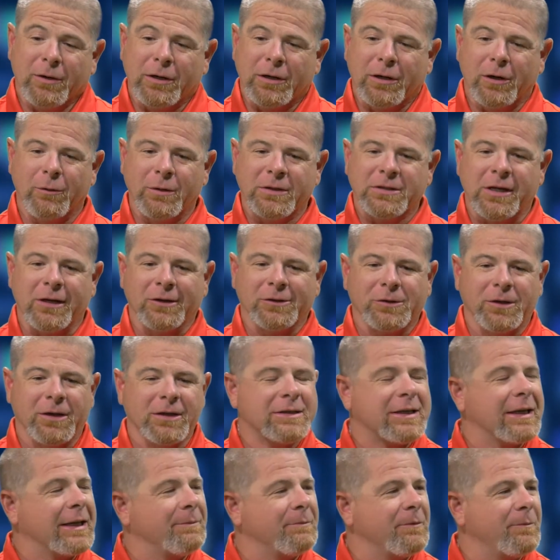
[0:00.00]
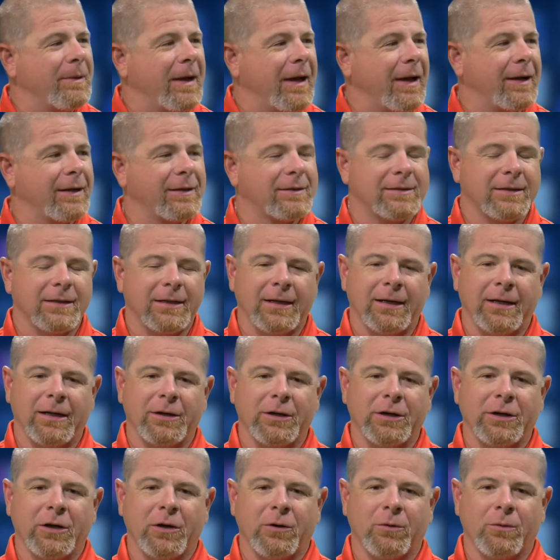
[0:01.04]
you know, we talked to our team about it.
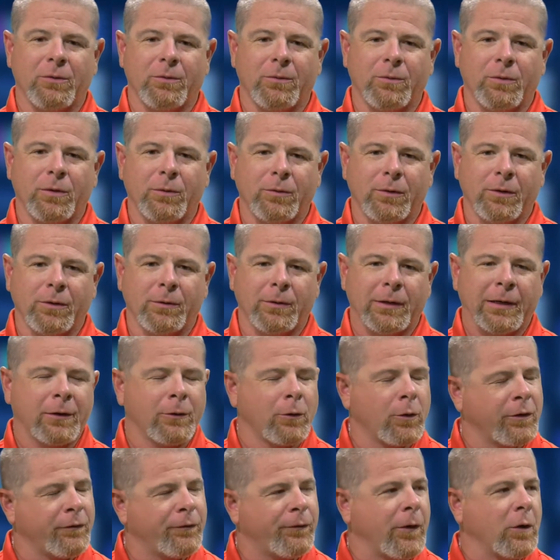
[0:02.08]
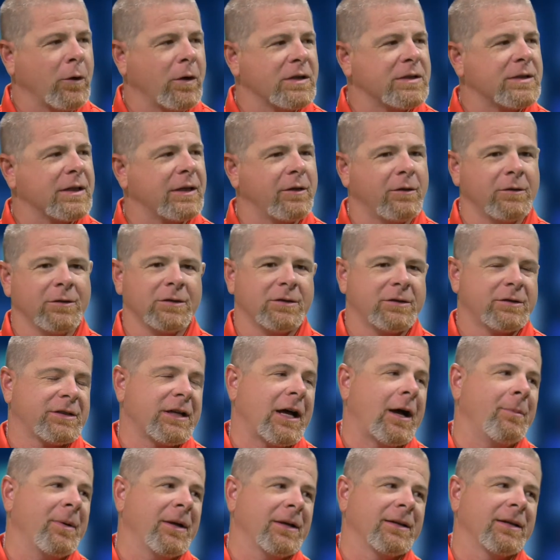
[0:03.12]
You know, we were really going to focus in on
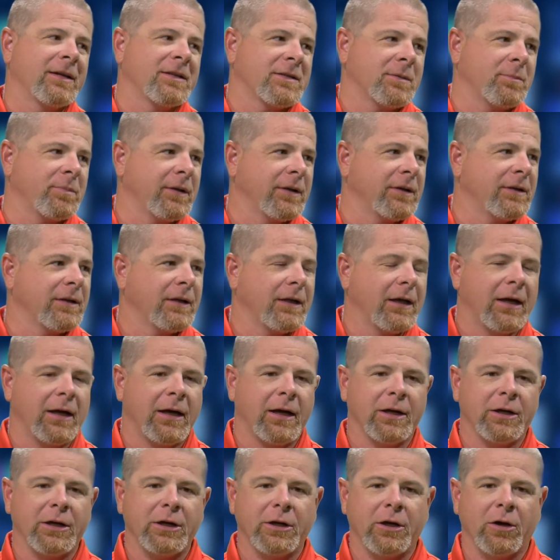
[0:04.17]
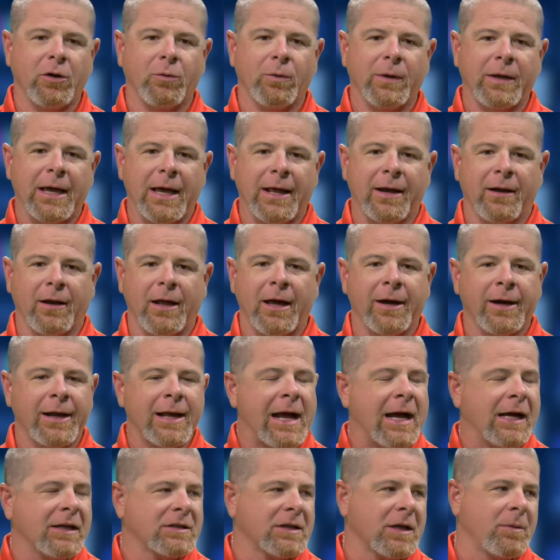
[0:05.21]
atomic discipline. You know, we got a lot of
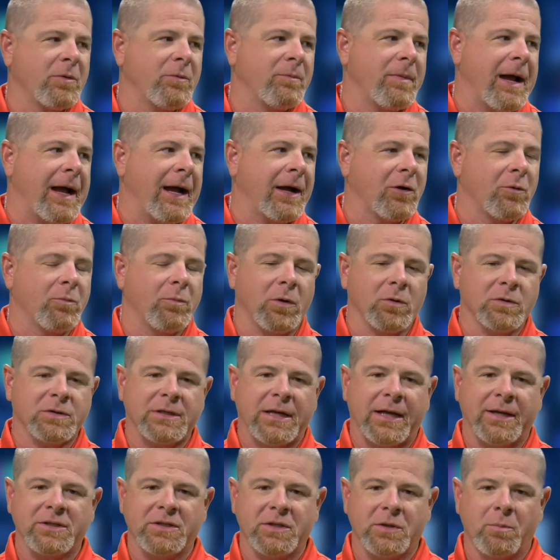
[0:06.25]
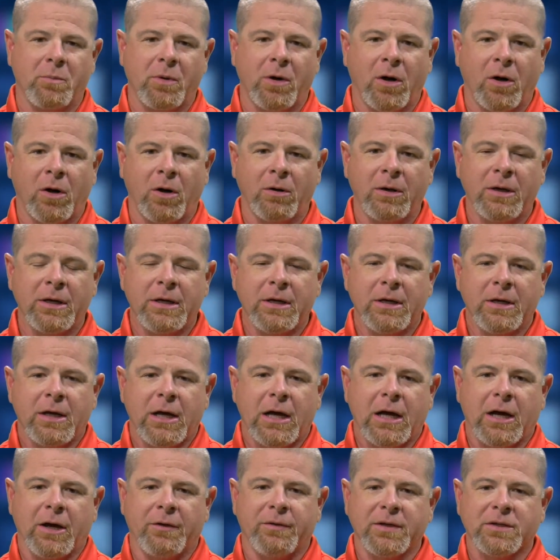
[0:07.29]
guys coming back on both sides of the ball.
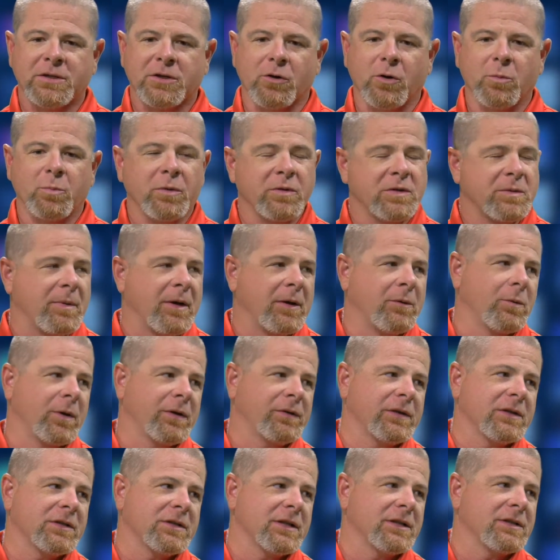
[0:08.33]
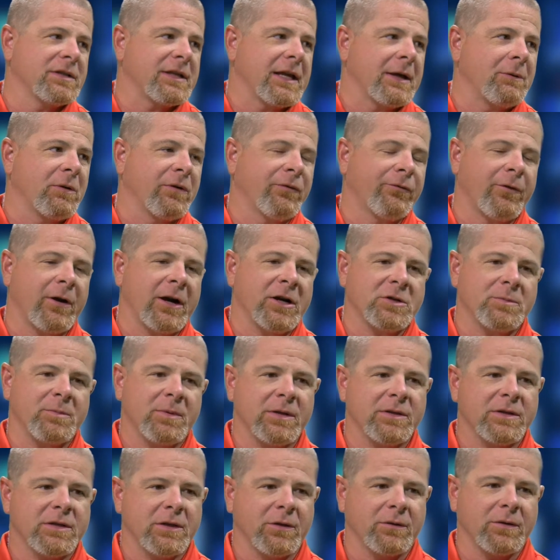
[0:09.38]
This group has been with us since they were
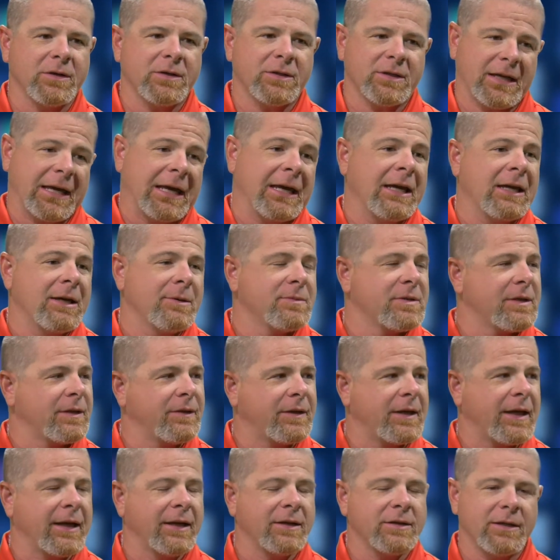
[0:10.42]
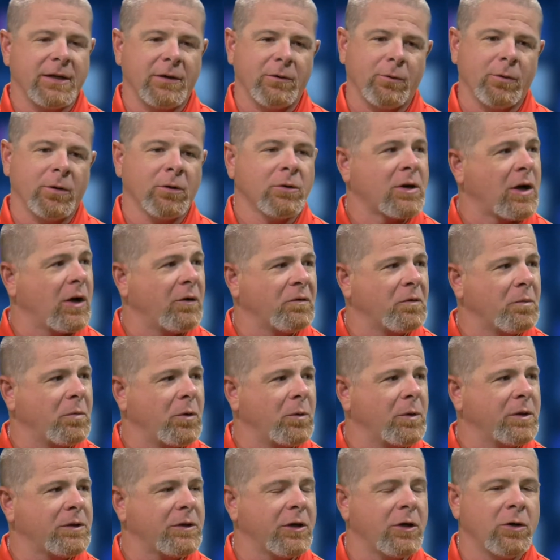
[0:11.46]
freshmen, so the schemes and things, they're real
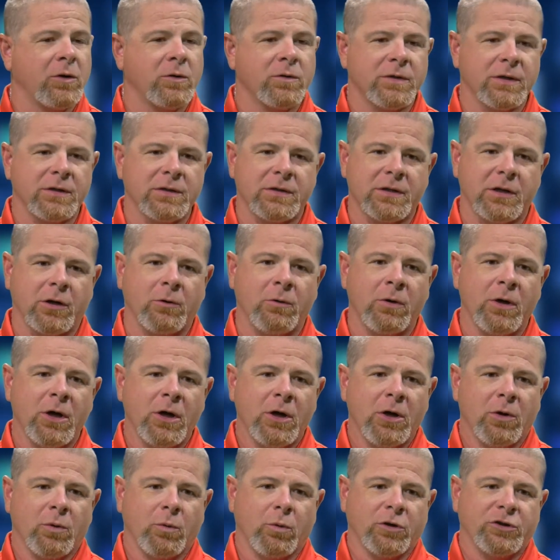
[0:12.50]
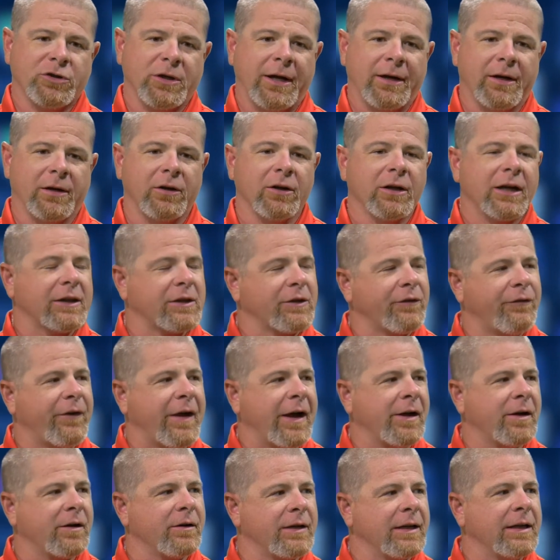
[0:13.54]
comfortable with those. And so we're trying to look at the
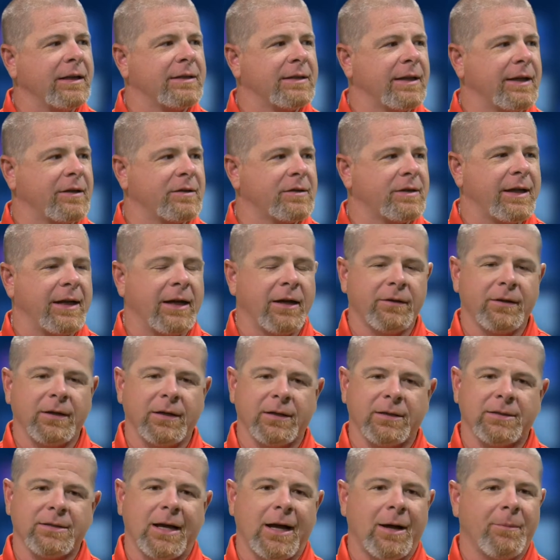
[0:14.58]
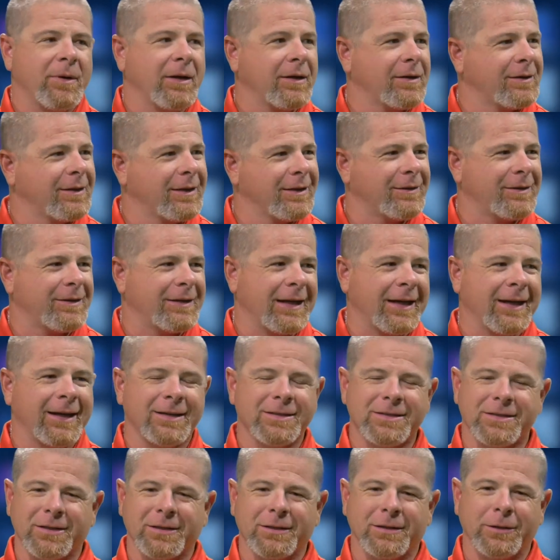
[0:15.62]
finer details now, the atomic
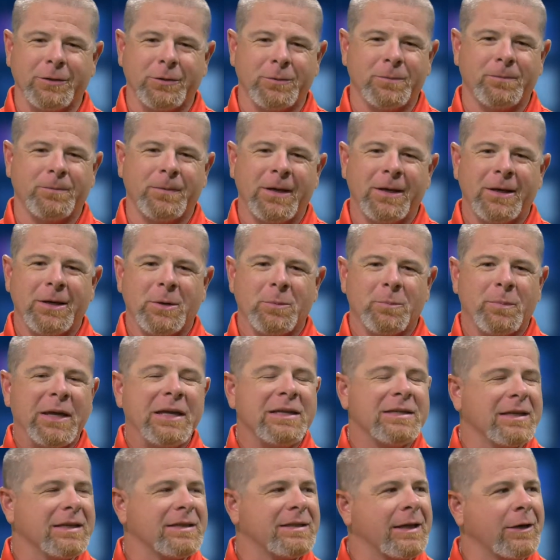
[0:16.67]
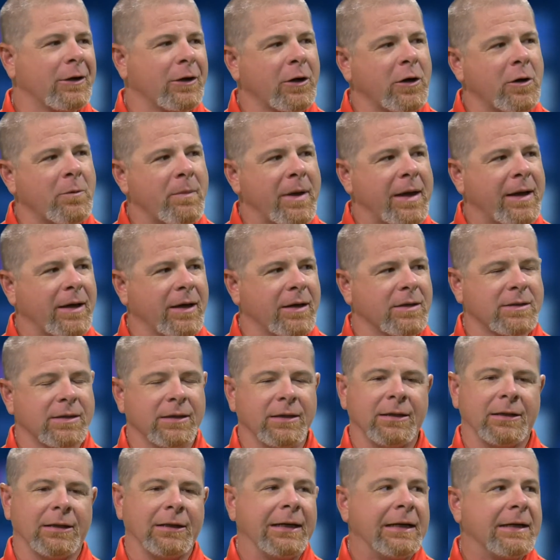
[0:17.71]
things, the little pieces that are going to make us
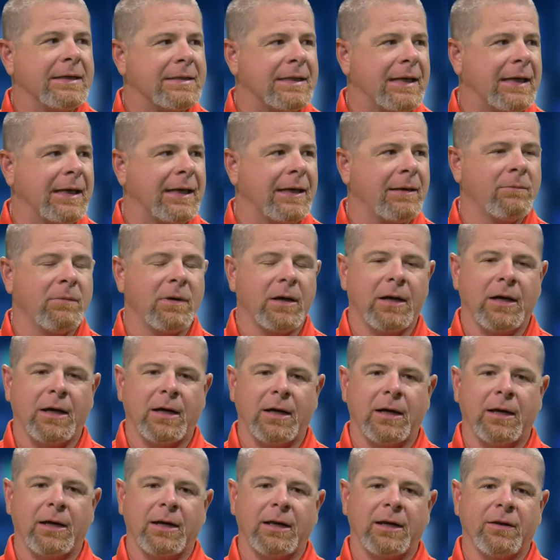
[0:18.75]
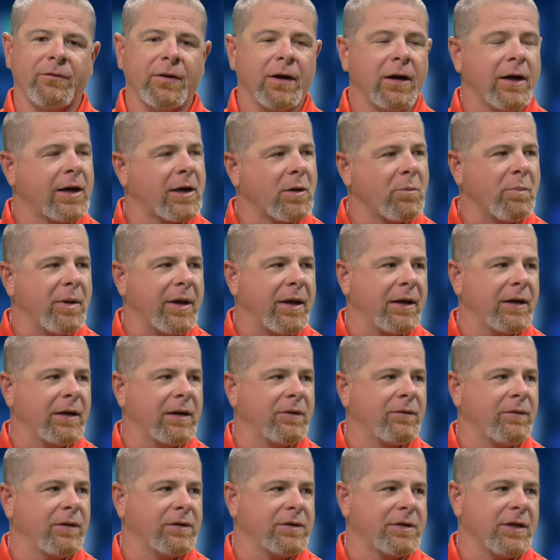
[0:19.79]
an elite team in a very competitive
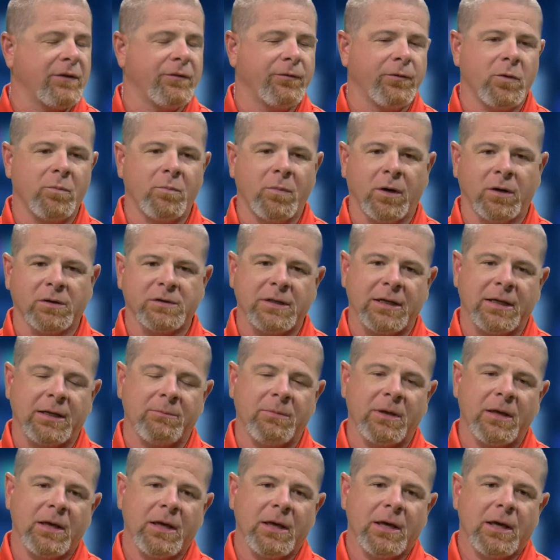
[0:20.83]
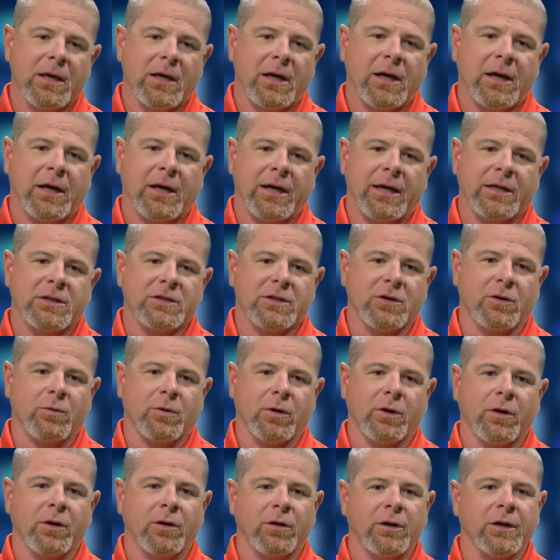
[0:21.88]
and tough football team. And so
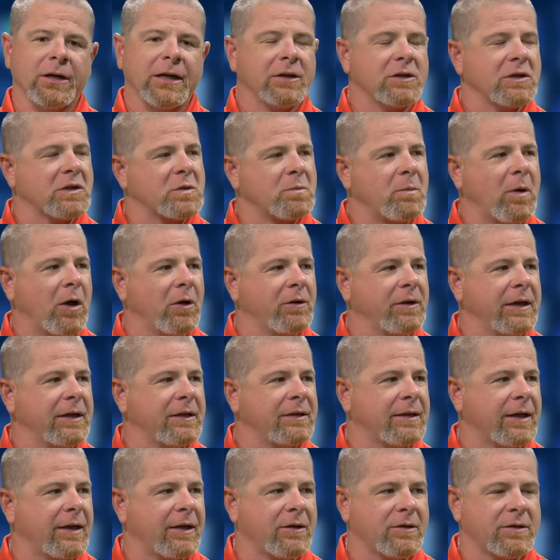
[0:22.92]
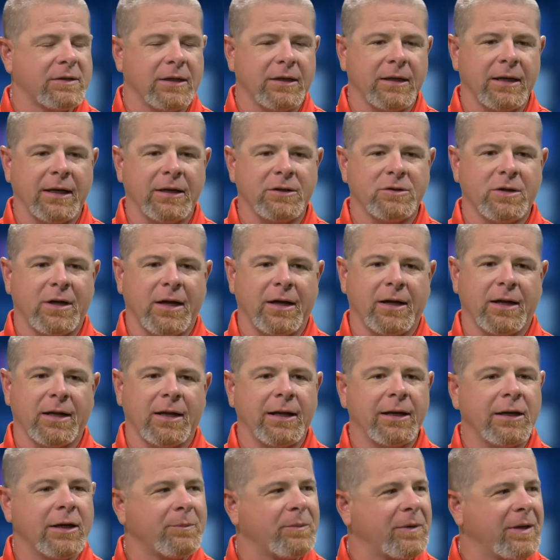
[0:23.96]
we're going to look at the small details and try to
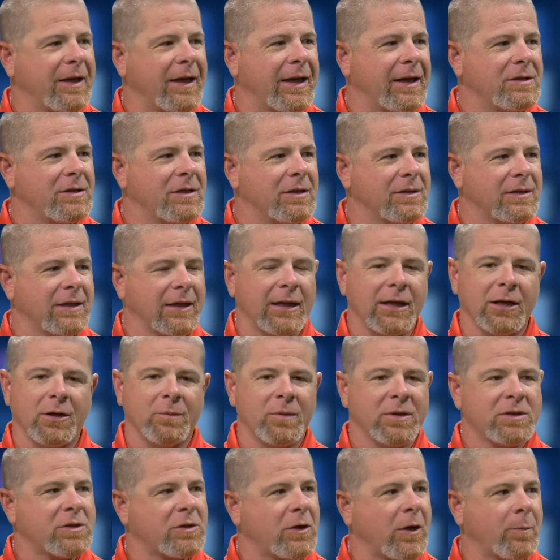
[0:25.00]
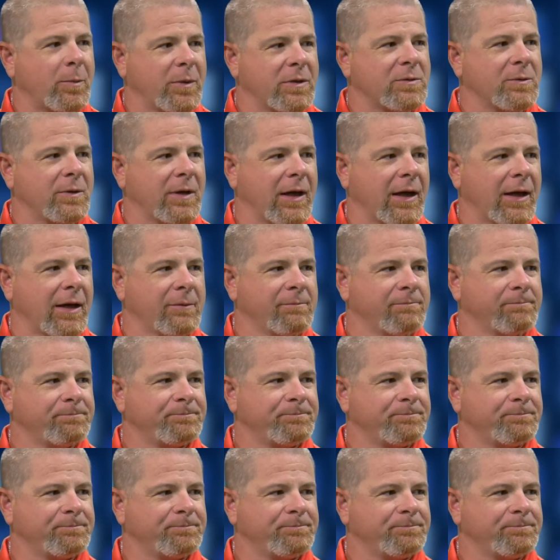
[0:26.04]
clean up the edges and get them as sharp as we can.